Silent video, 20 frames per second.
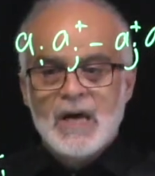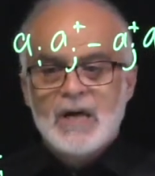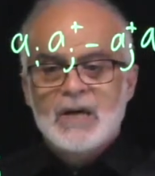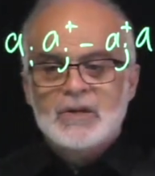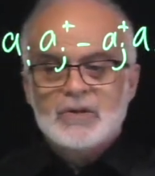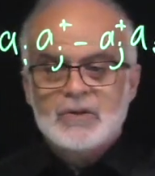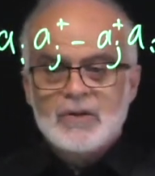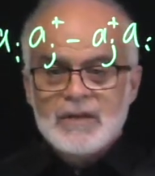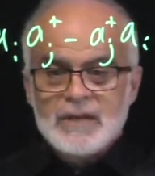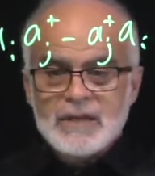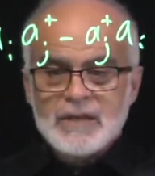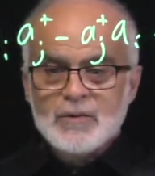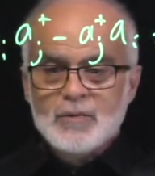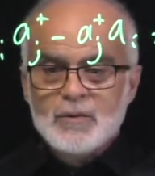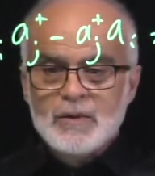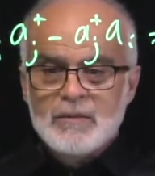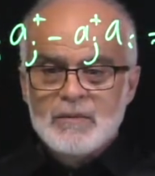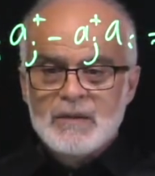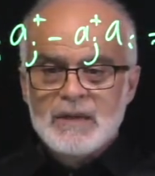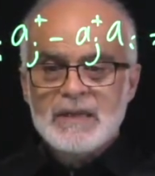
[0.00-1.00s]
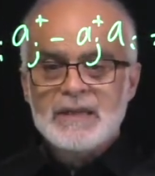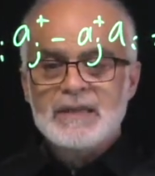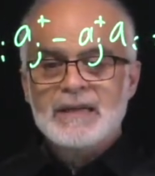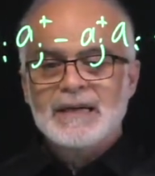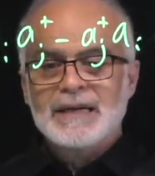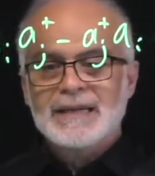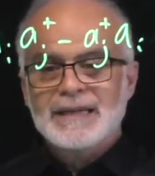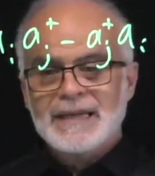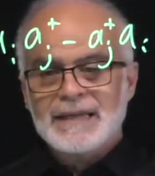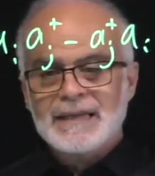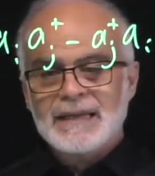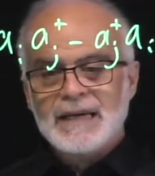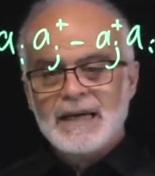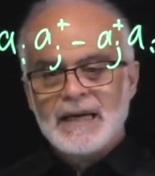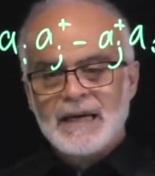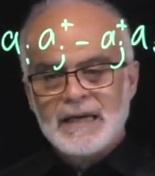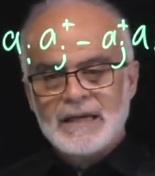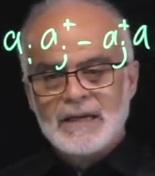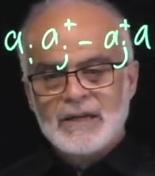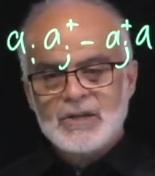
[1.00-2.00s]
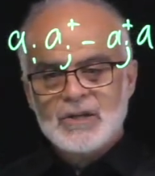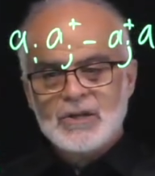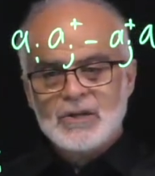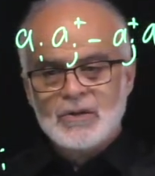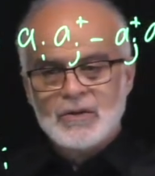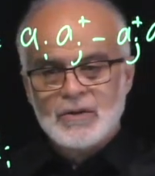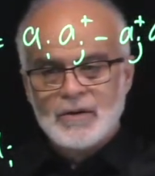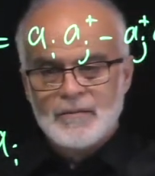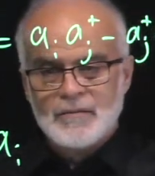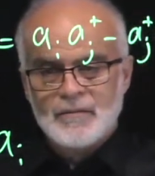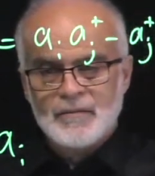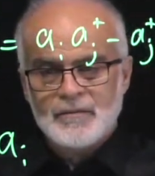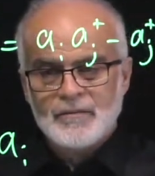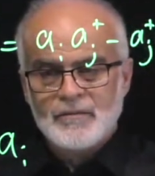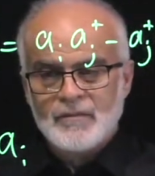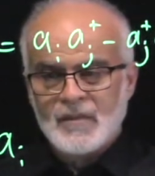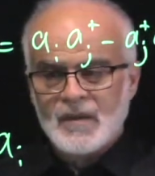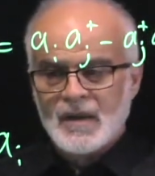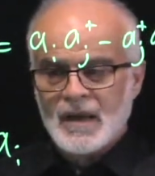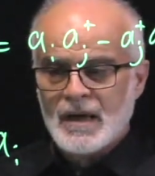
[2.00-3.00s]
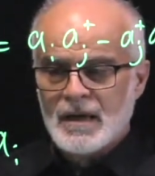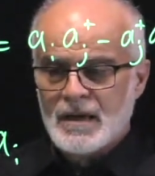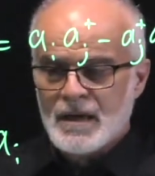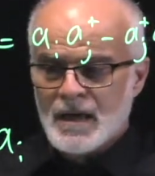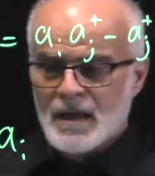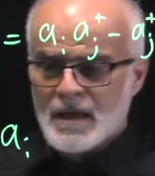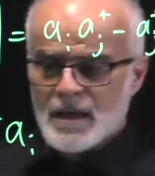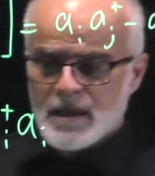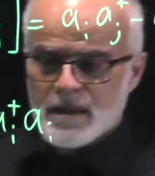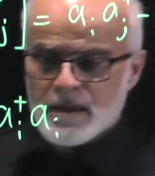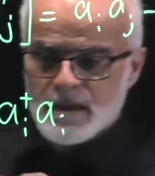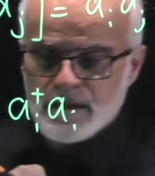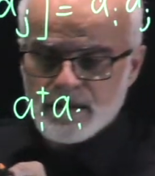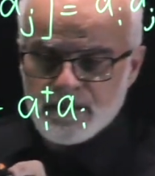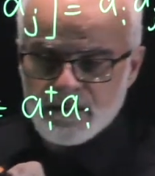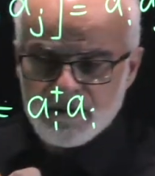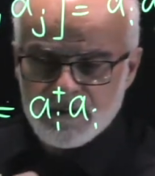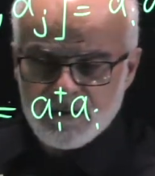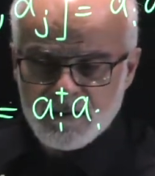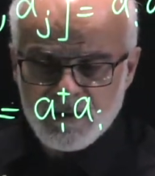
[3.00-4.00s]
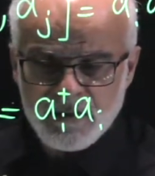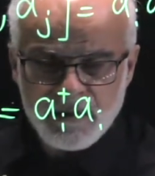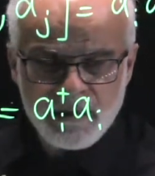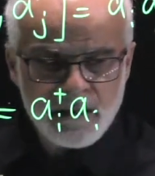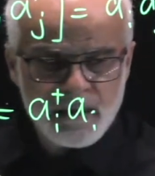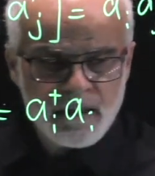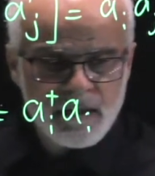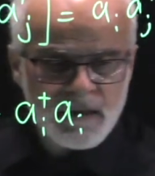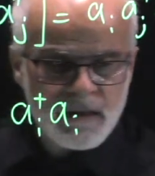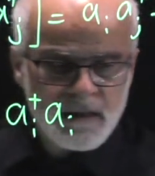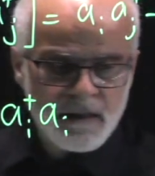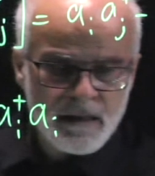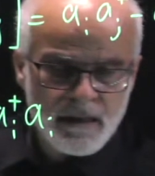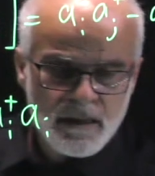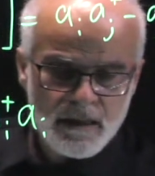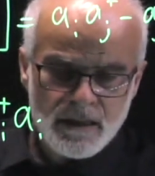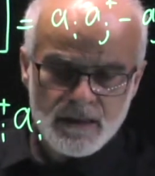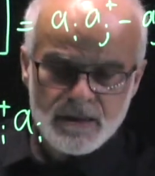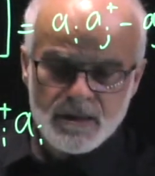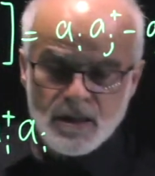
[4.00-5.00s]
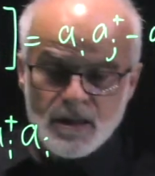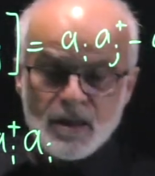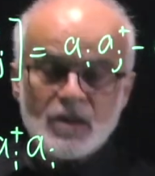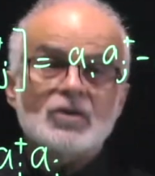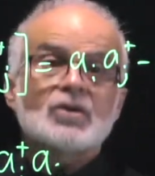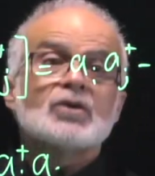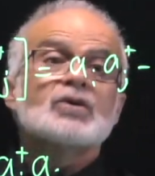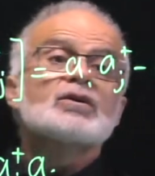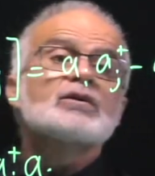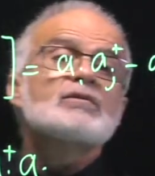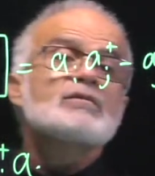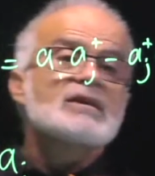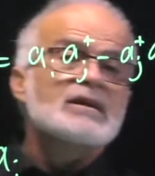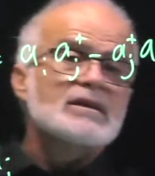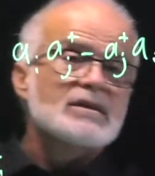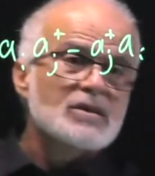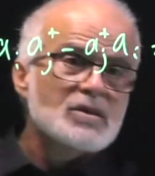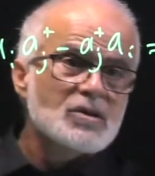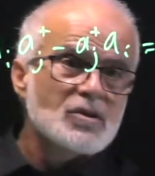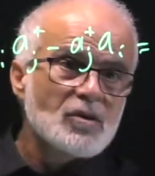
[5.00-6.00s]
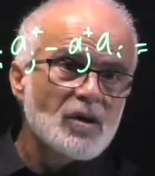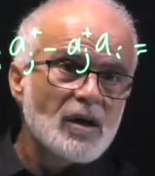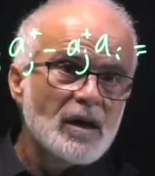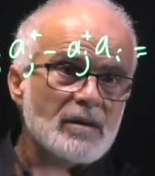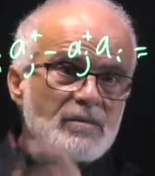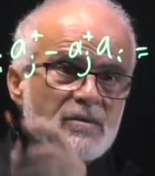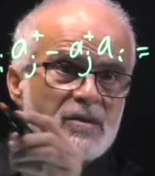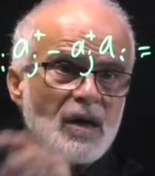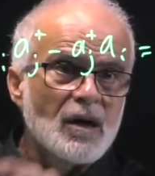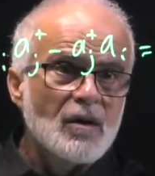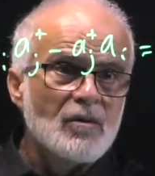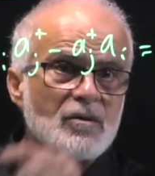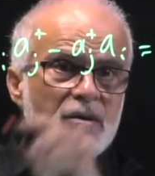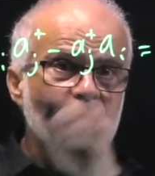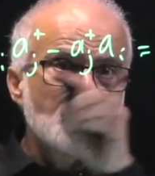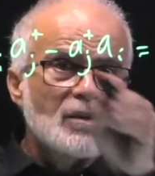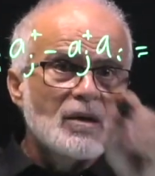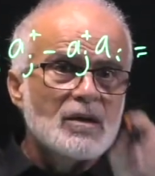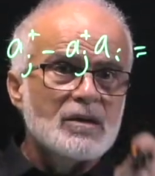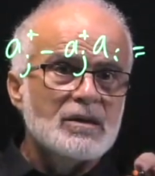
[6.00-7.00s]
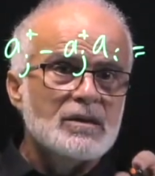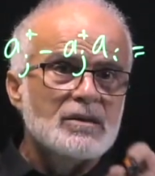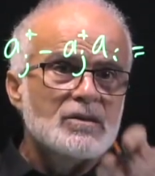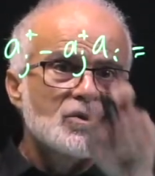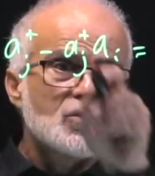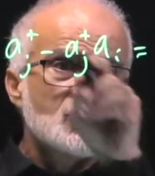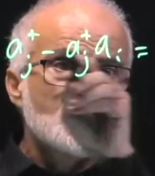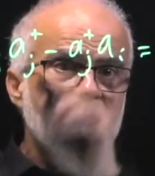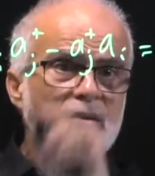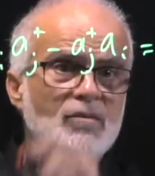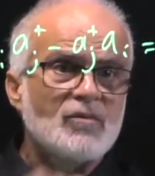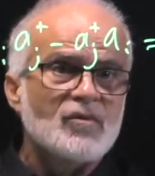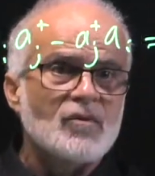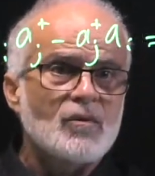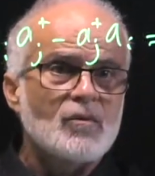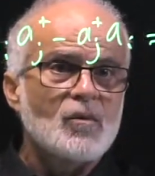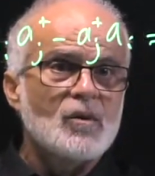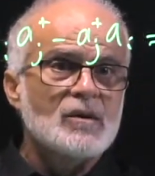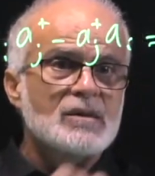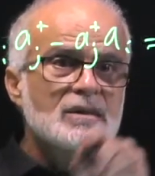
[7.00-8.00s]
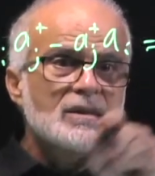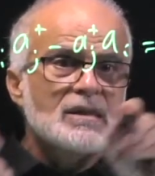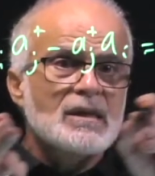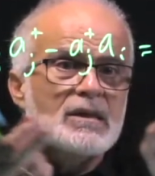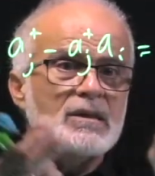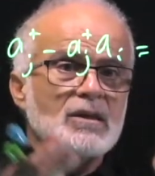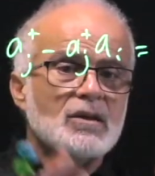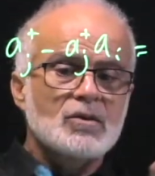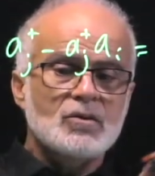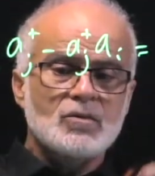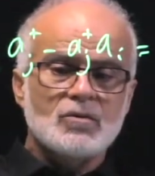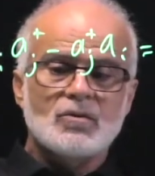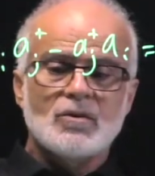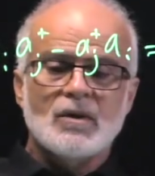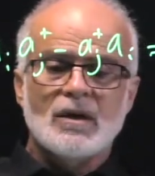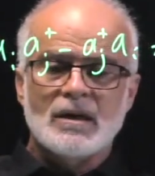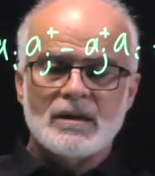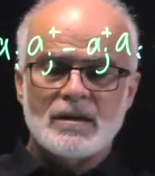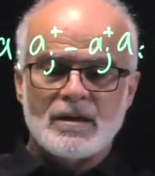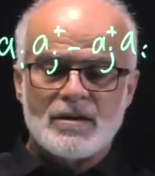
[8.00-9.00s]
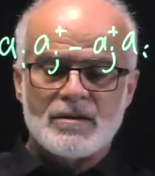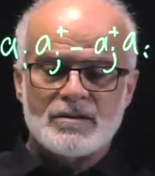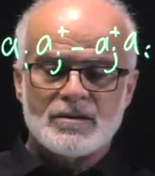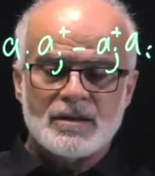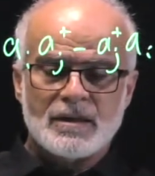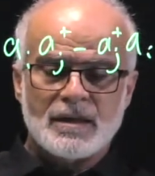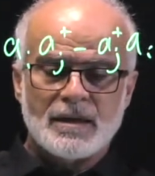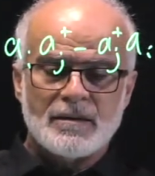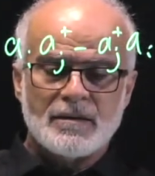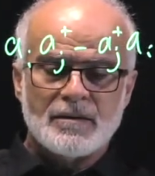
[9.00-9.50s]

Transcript: So this will be the kinetic energy term. Okay, this is the term that describes how the particles jump from one side to another side.